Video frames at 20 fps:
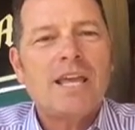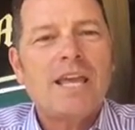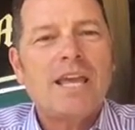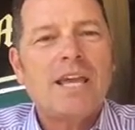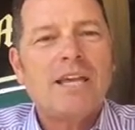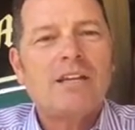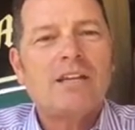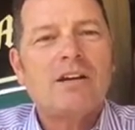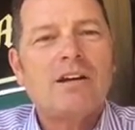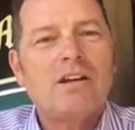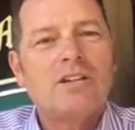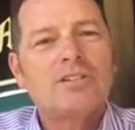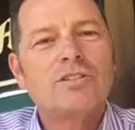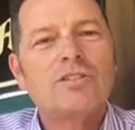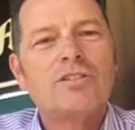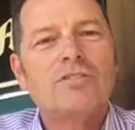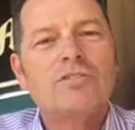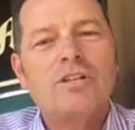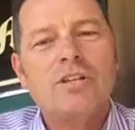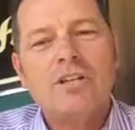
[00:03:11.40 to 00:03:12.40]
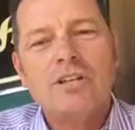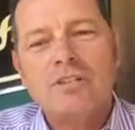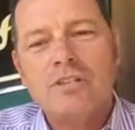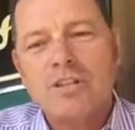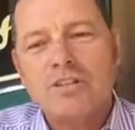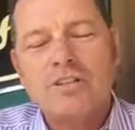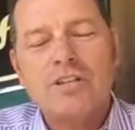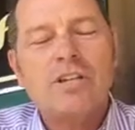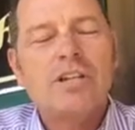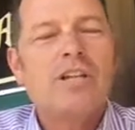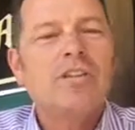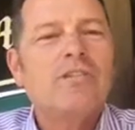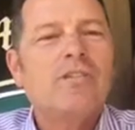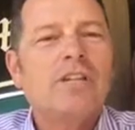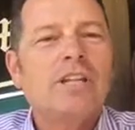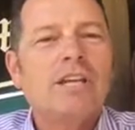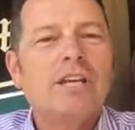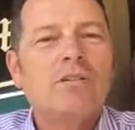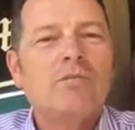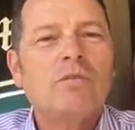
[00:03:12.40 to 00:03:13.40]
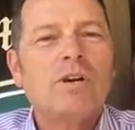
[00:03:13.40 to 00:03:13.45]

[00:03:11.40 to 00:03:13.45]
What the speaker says: And also, there's another link